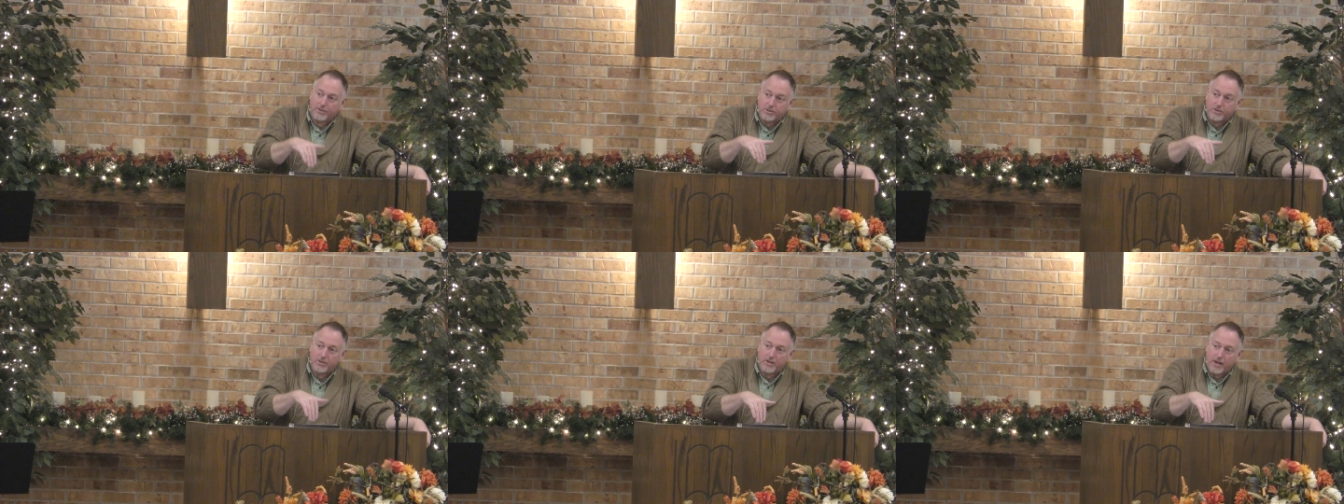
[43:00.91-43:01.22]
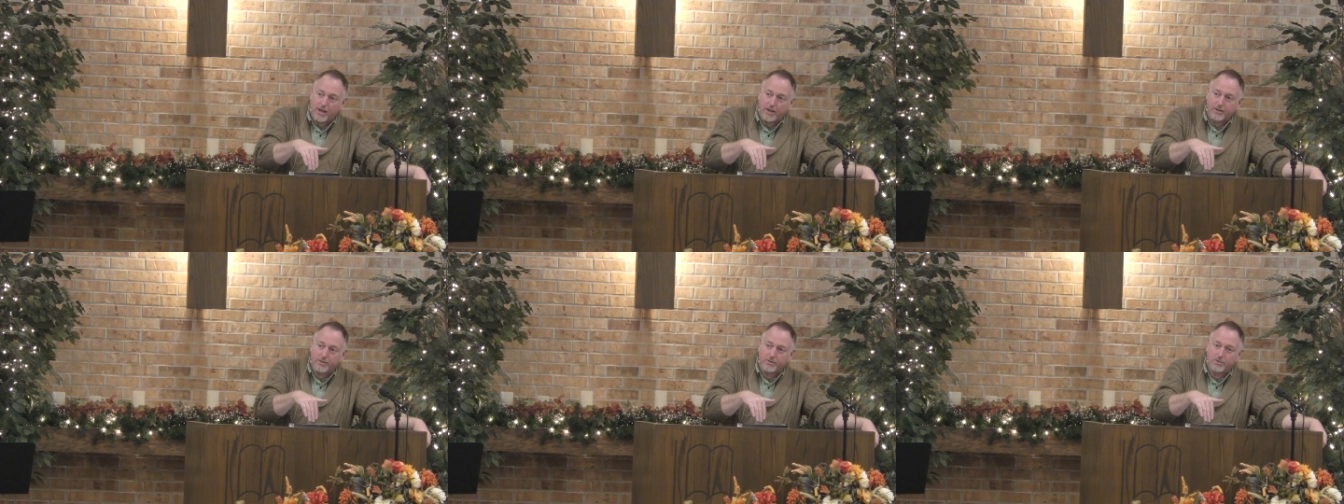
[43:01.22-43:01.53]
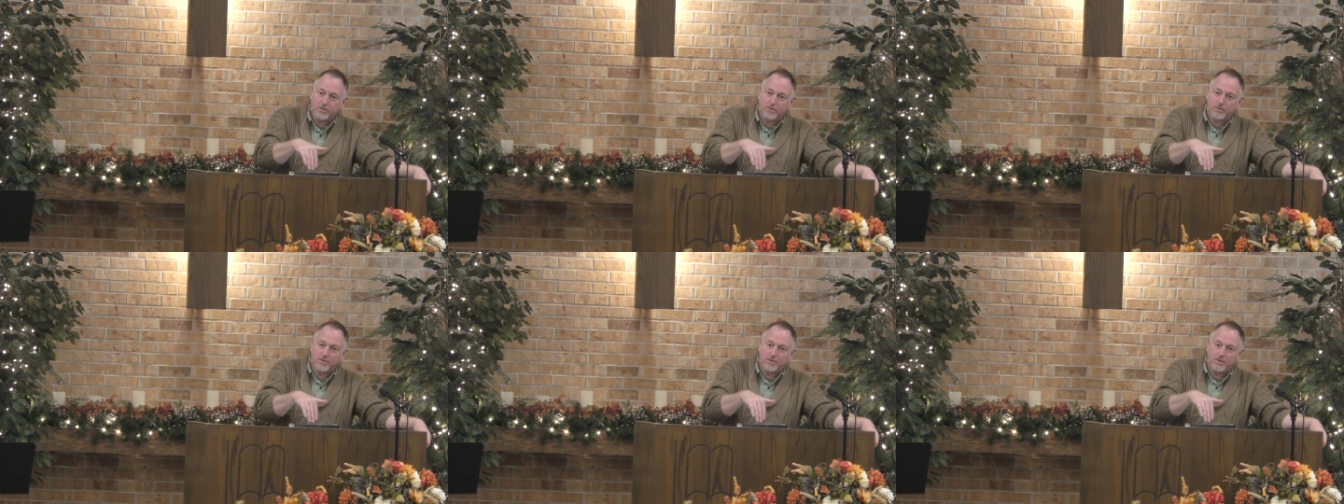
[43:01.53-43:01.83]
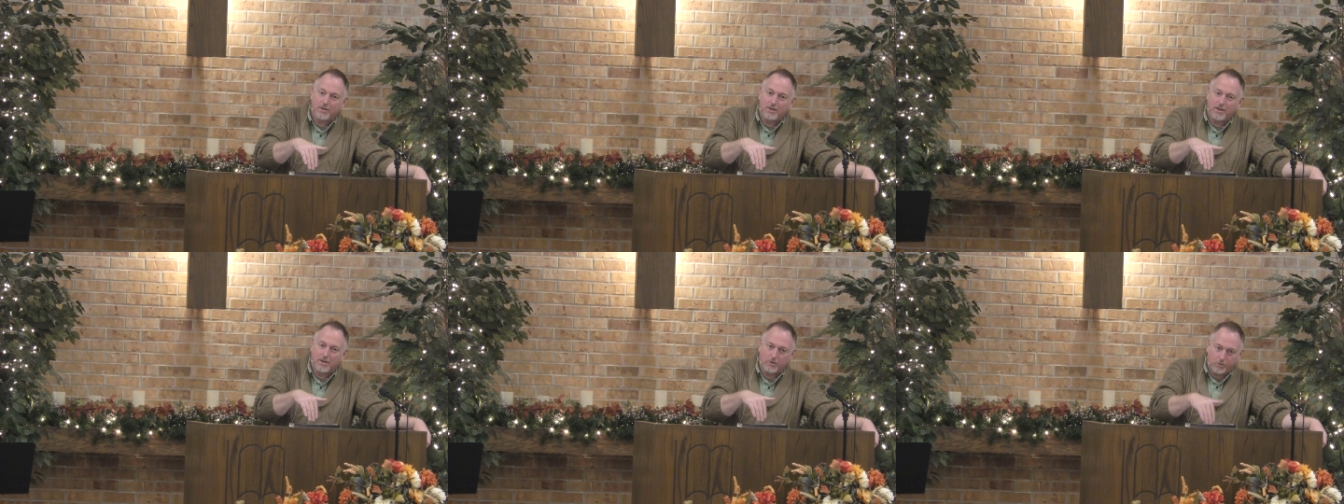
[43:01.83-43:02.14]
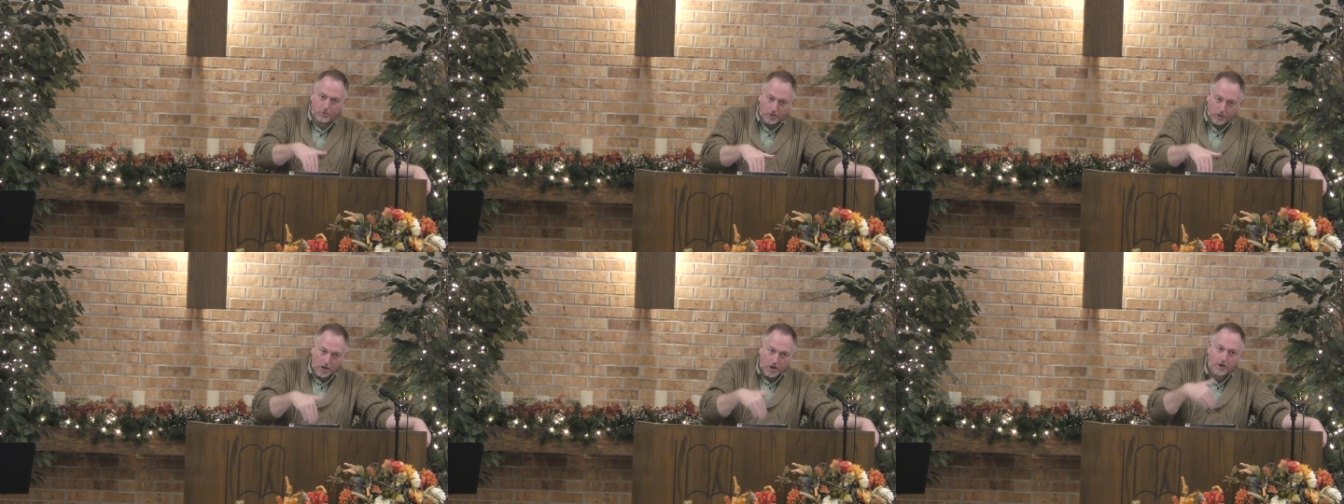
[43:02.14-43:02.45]
says
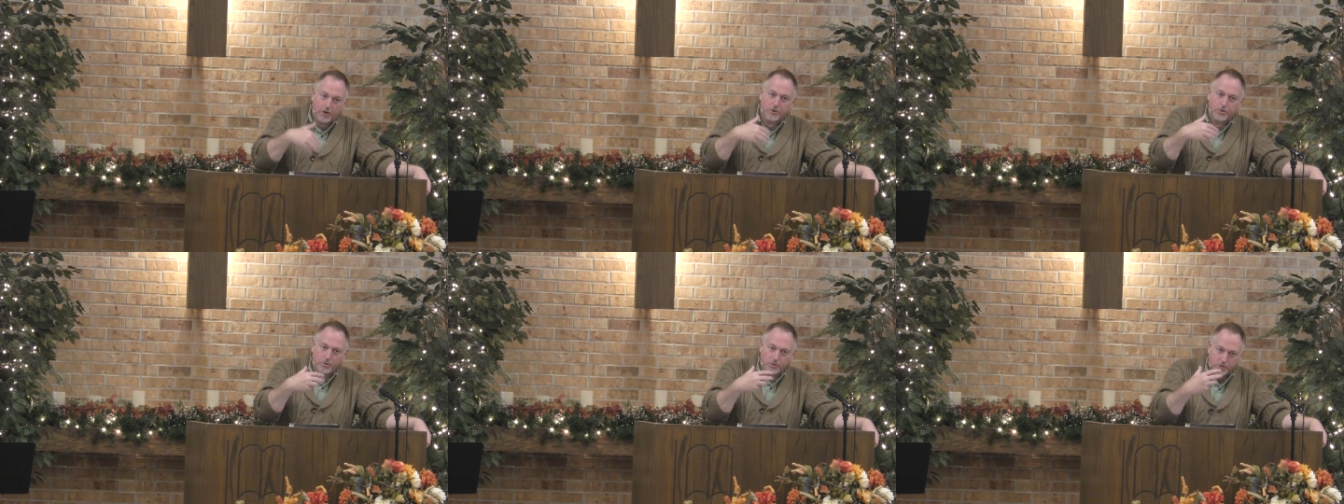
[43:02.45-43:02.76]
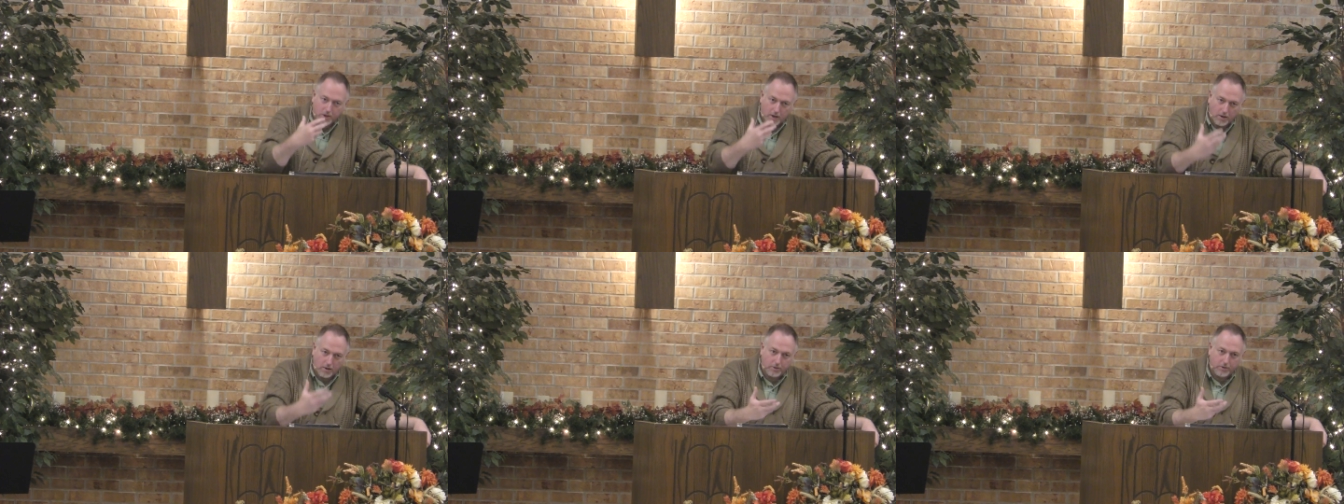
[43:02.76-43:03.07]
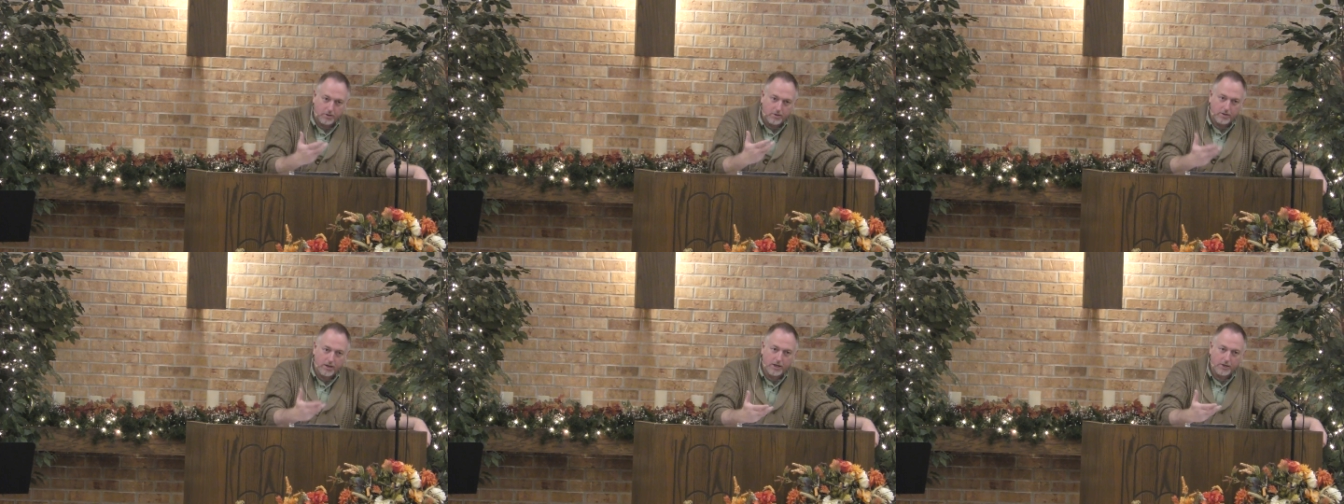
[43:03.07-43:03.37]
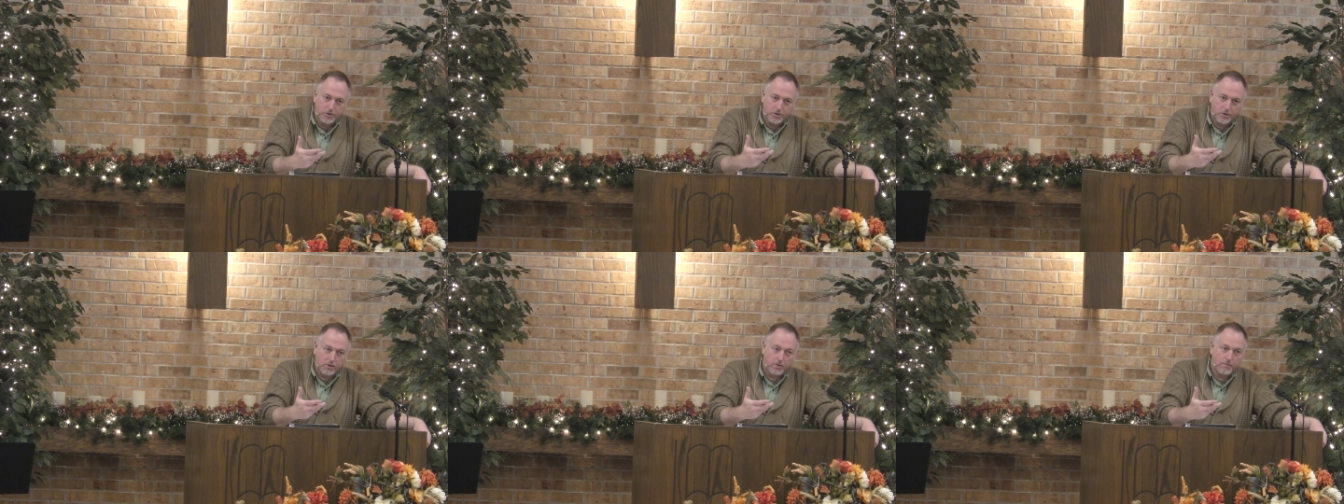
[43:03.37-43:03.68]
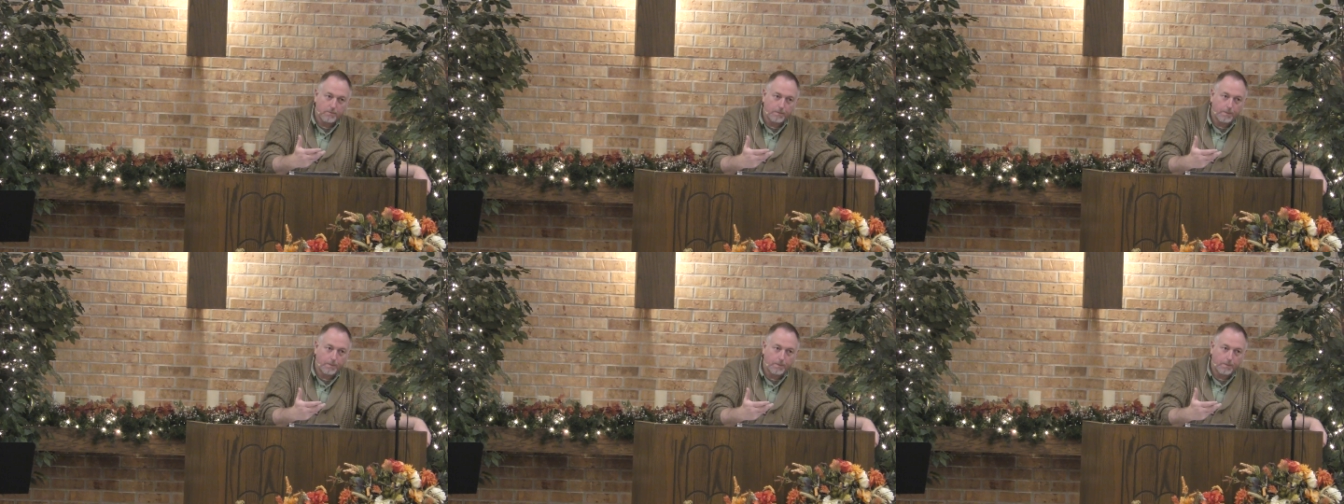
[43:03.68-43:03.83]
in regard to his character and nature?